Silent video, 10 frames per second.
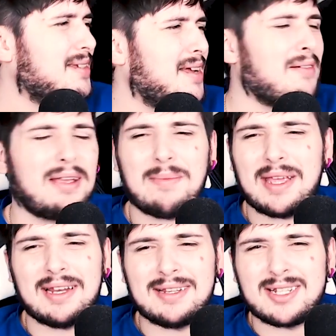Don't give me
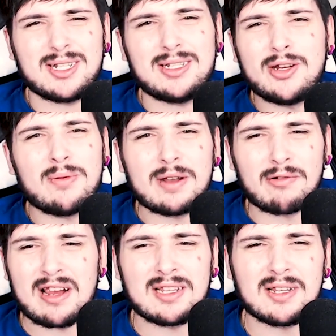any stupid
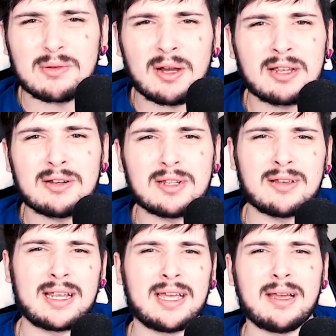reasons why you're
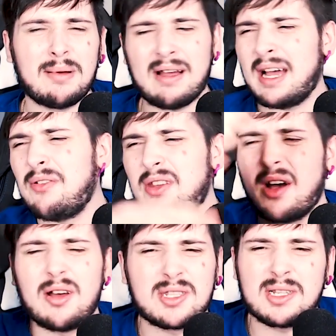doing it about how
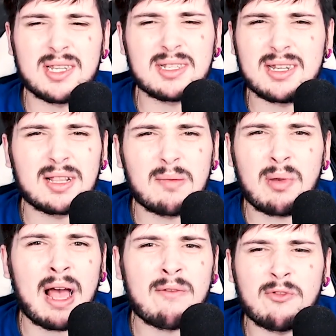narcissistic the
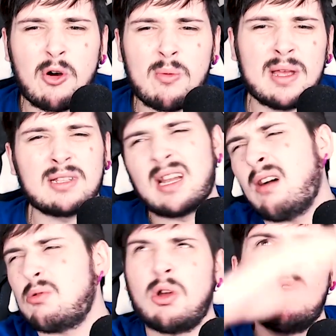platform is and how
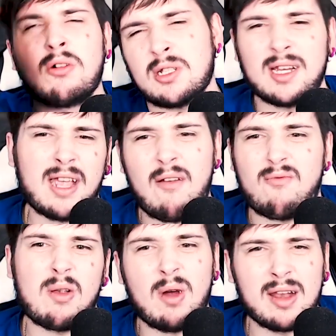toxic
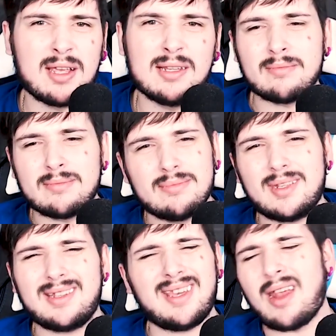everyone is.
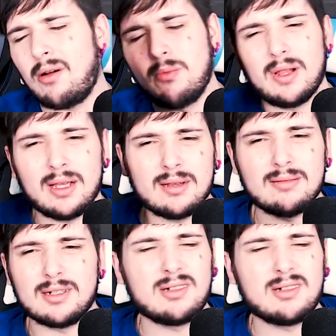Just get on with it and just